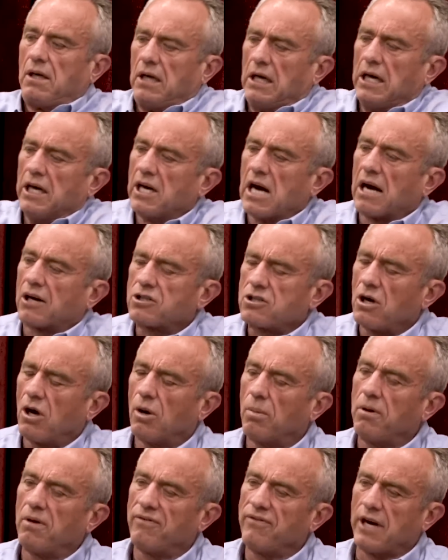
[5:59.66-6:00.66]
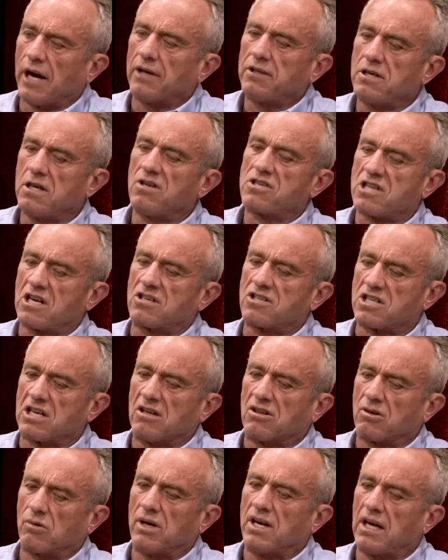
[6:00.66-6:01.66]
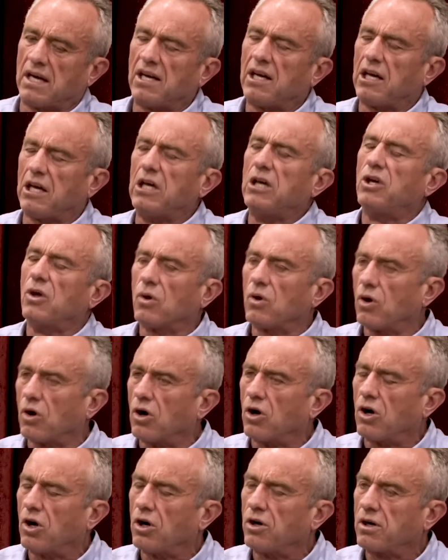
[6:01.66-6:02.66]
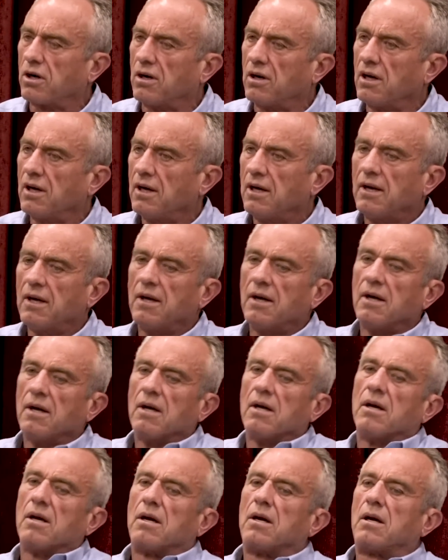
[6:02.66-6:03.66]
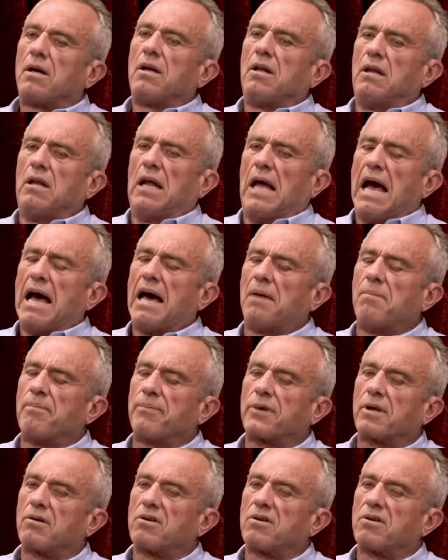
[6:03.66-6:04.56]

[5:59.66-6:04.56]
In October of 1963, he heard that